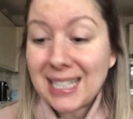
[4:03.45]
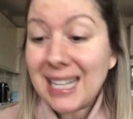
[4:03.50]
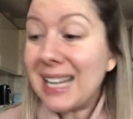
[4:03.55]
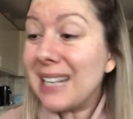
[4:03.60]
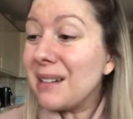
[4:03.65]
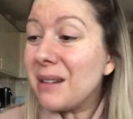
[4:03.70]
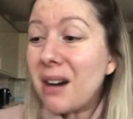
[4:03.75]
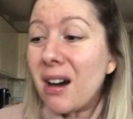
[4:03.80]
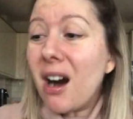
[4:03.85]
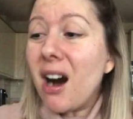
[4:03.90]

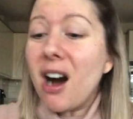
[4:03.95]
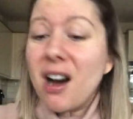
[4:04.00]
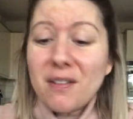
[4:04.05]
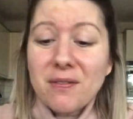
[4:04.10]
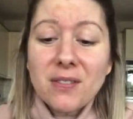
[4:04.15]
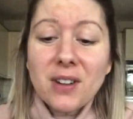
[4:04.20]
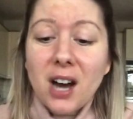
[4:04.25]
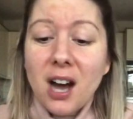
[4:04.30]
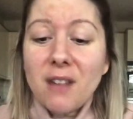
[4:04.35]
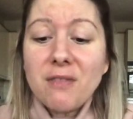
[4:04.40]
And
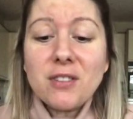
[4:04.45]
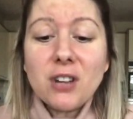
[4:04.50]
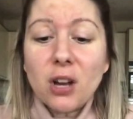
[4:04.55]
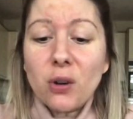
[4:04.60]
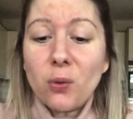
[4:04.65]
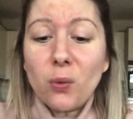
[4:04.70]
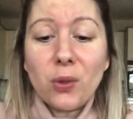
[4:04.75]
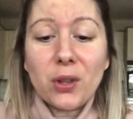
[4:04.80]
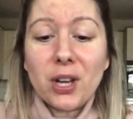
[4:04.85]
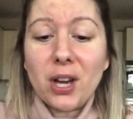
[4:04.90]
I've done
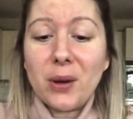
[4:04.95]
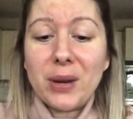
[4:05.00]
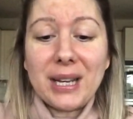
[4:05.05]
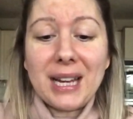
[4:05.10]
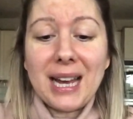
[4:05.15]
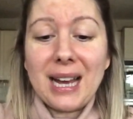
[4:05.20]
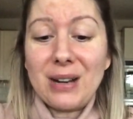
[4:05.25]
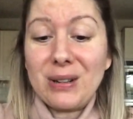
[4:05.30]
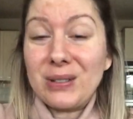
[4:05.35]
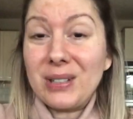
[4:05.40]
all the going
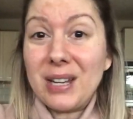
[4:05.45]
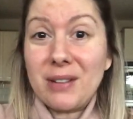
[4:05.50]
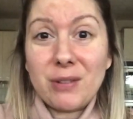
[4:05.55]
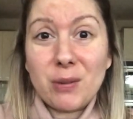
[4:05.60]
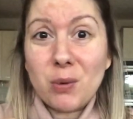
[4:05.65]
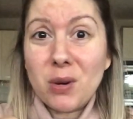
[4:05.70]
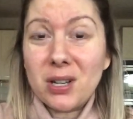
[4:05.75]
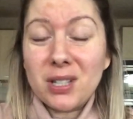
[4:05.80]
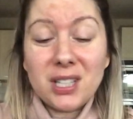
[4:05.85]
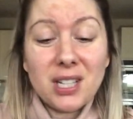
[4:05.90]
out,
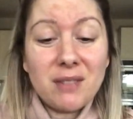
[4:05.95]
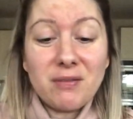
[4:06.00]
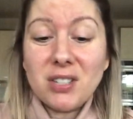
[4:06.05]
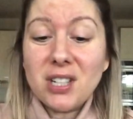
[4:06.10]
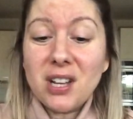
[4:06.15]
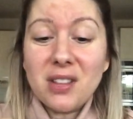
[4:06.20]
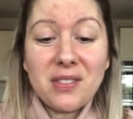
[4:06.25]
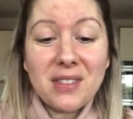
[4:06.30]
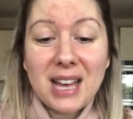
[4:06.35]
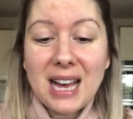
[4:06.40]
everyone. You know, I've
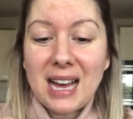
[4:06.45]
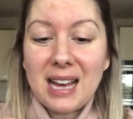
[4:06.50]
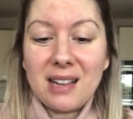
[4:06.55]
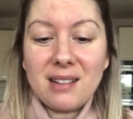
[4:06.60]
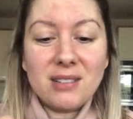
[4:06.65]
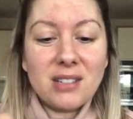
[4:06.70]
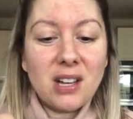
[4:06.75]
done that,